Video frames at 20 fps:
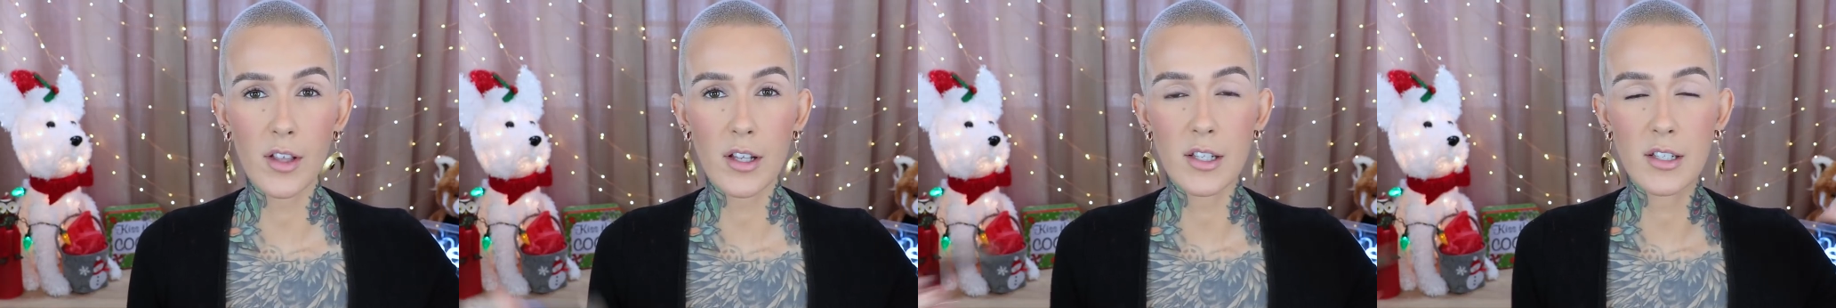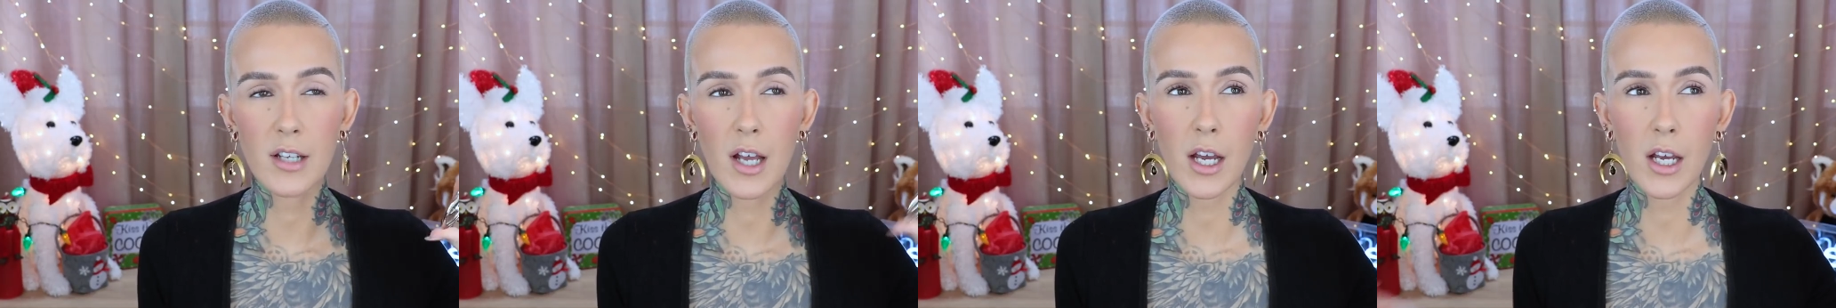
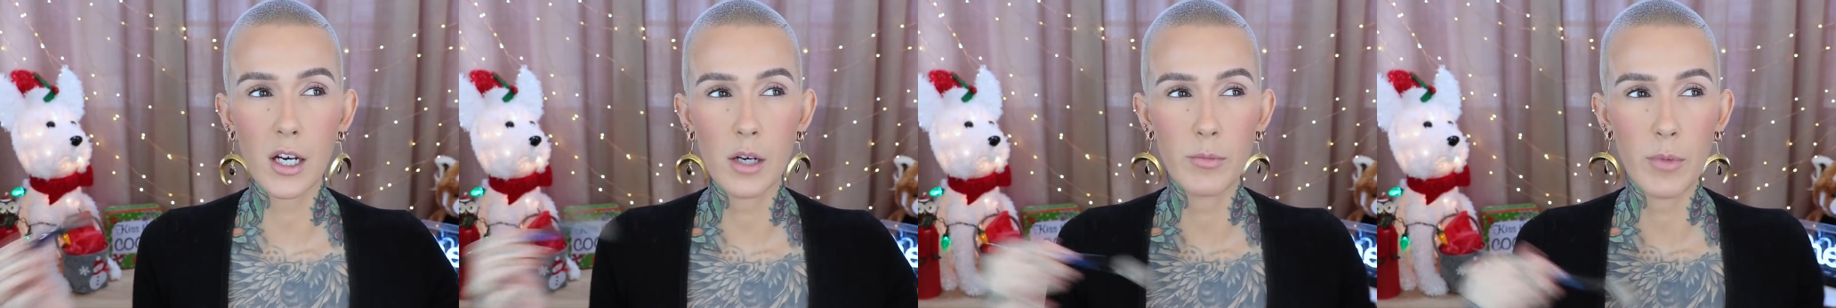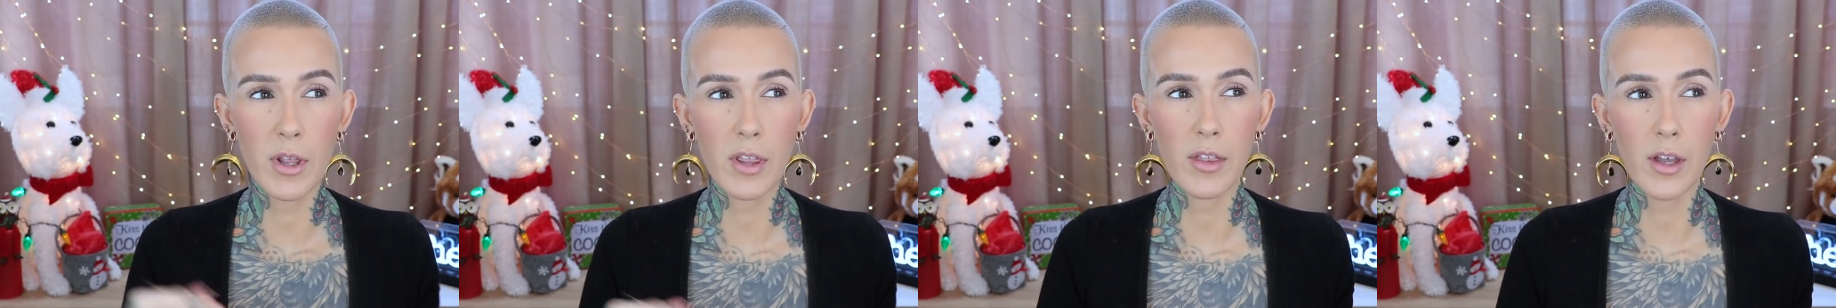Speaker 1: that's not going to
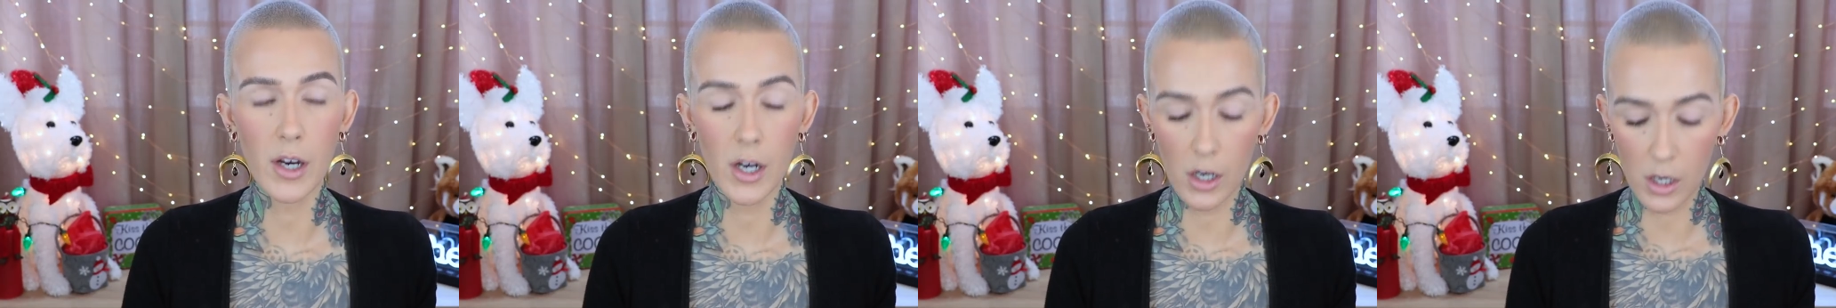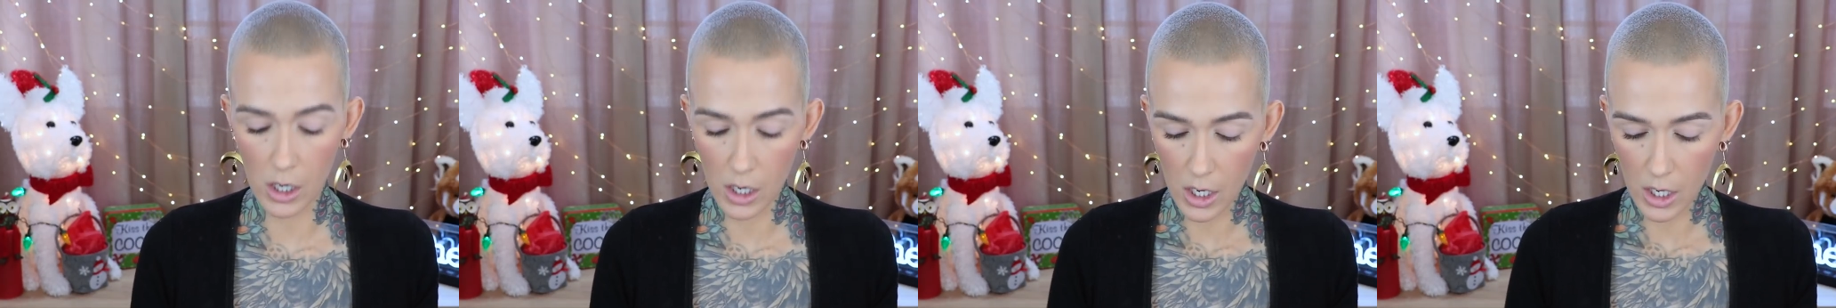be
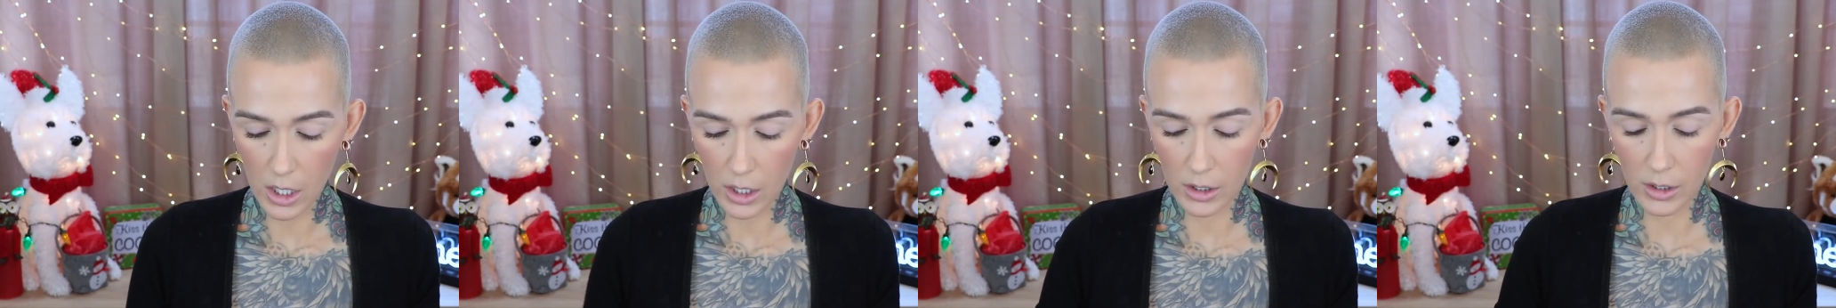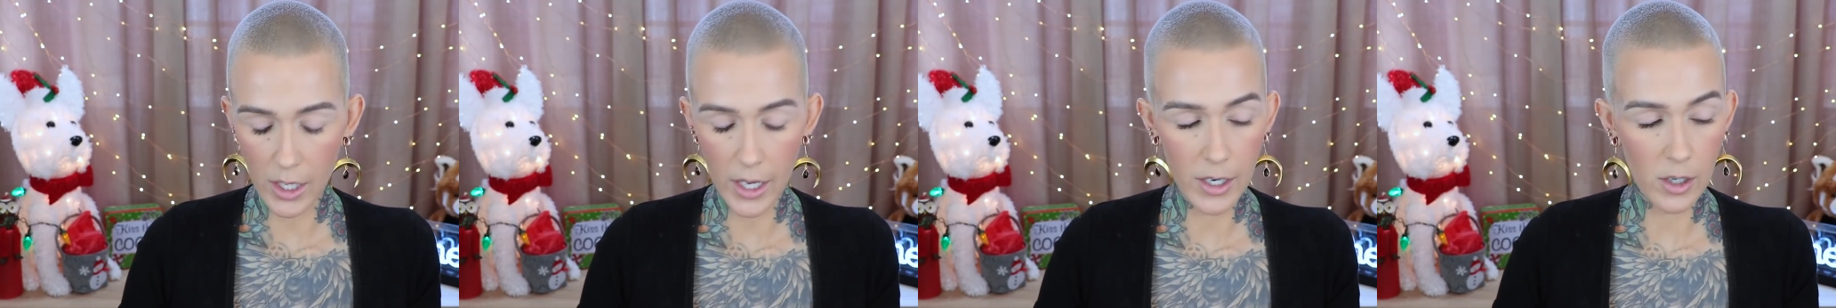there
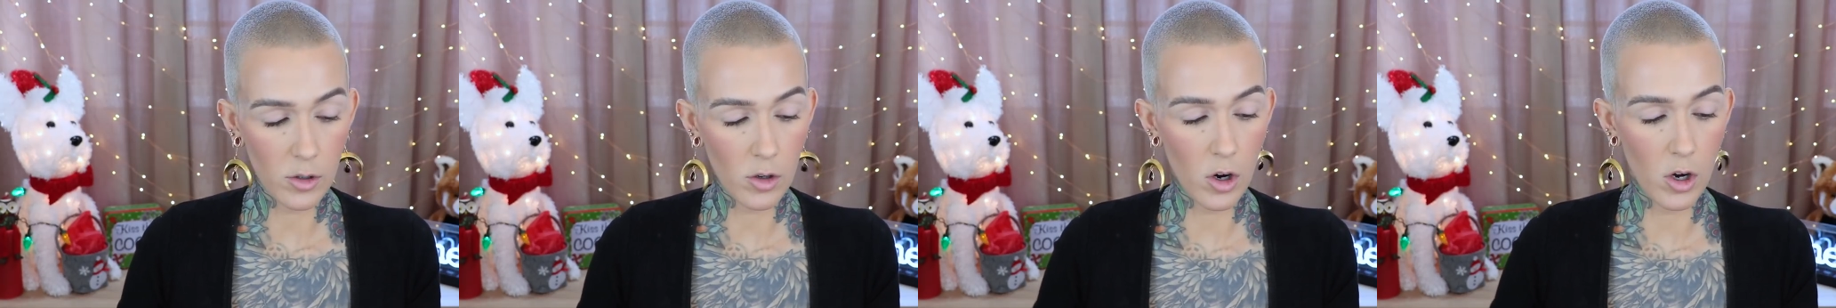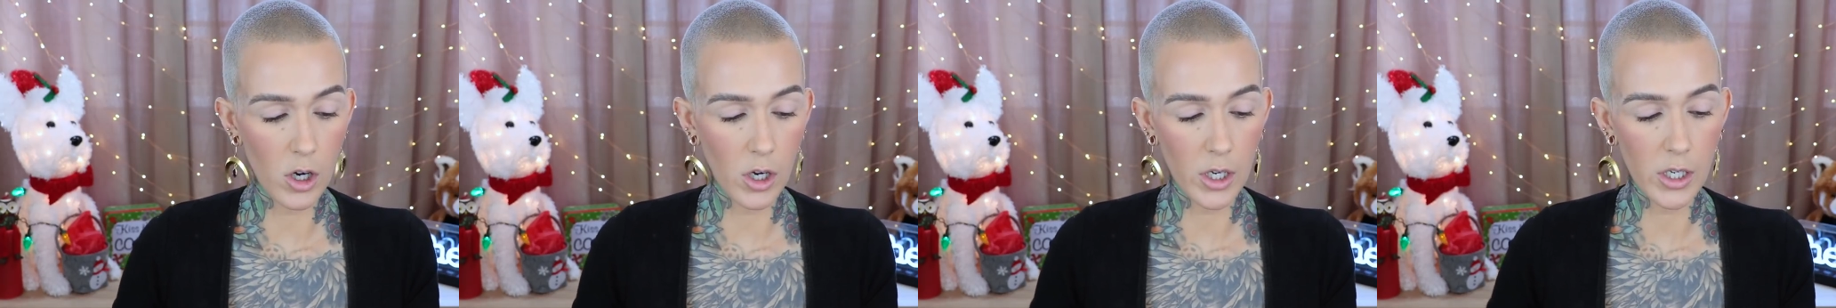later
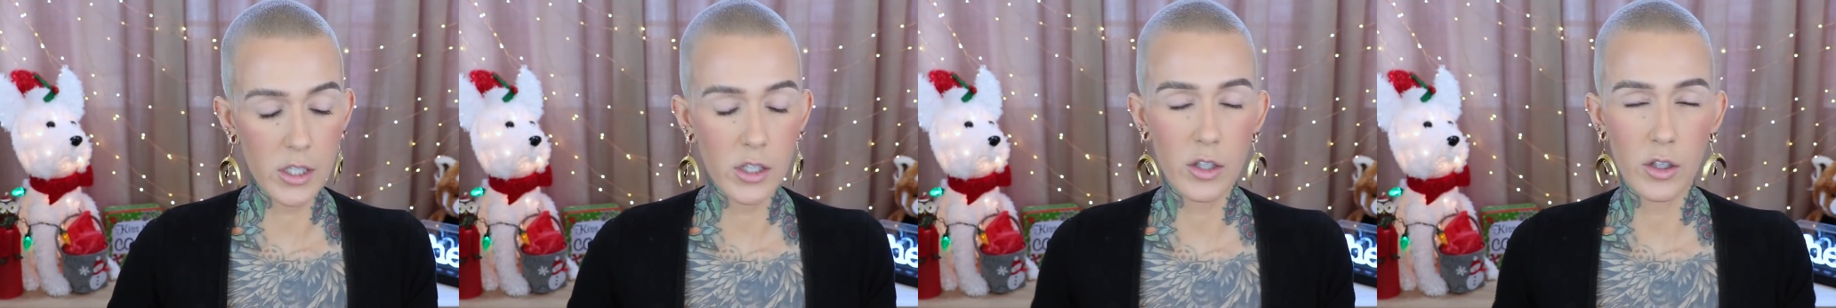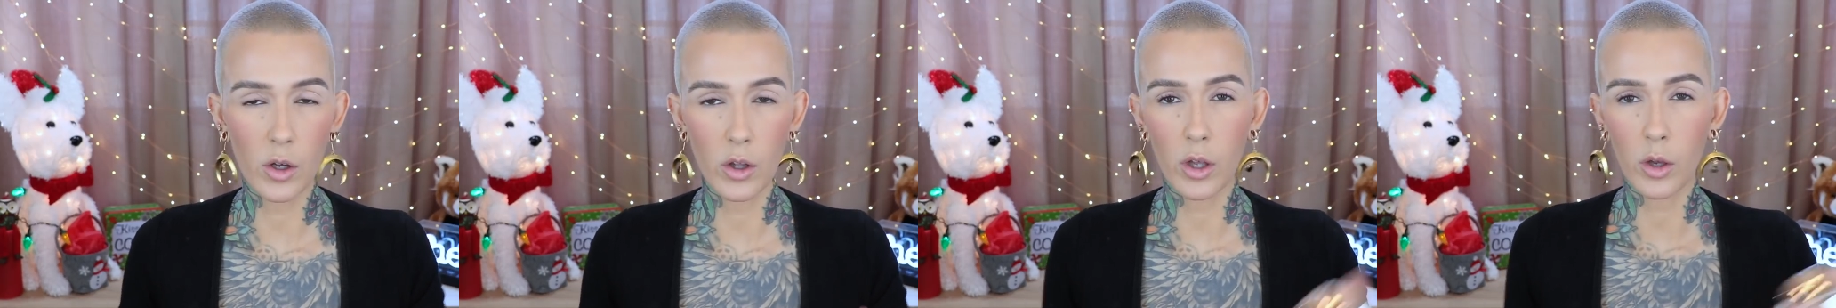on, you
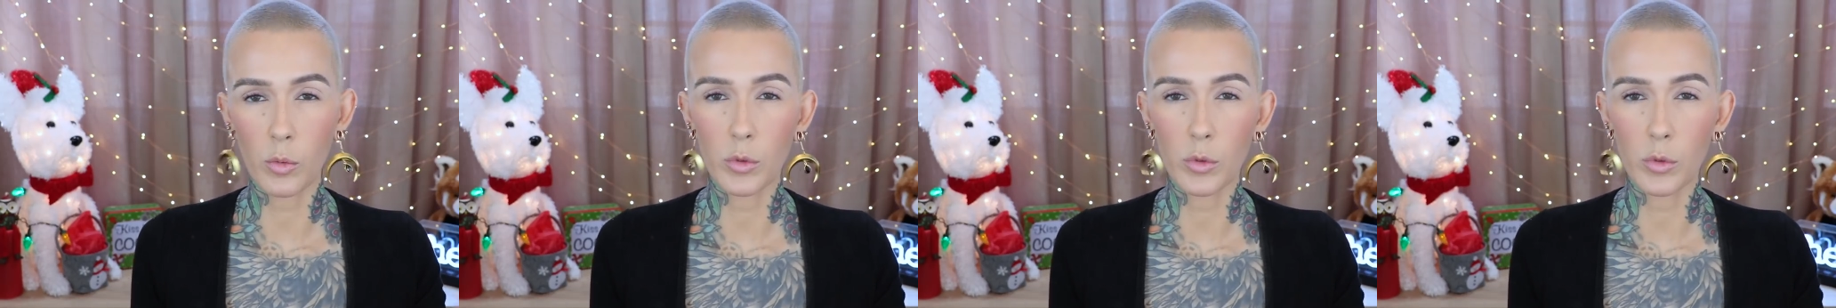know, like